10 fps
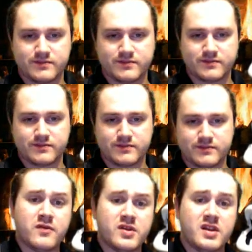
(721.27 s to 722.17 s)
Now
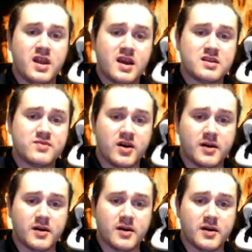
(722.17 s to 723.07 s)
for the next
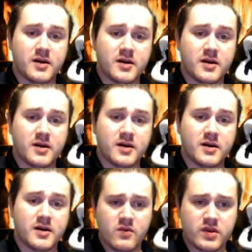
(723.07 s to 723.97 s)
part,
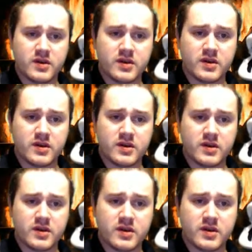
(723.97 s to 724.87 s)
what they're doing